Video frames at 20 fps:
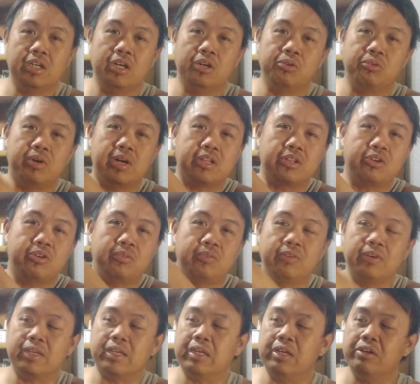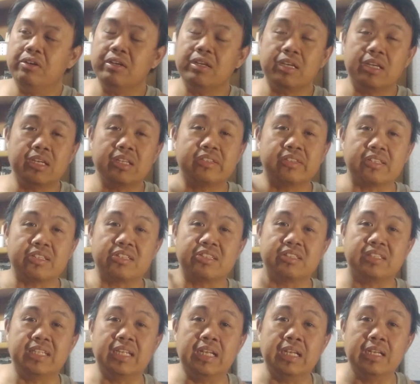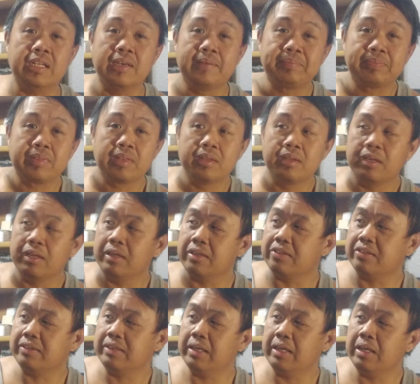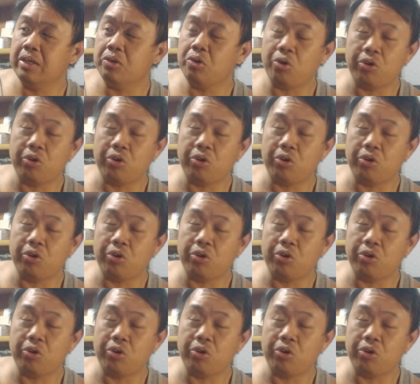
what over here is still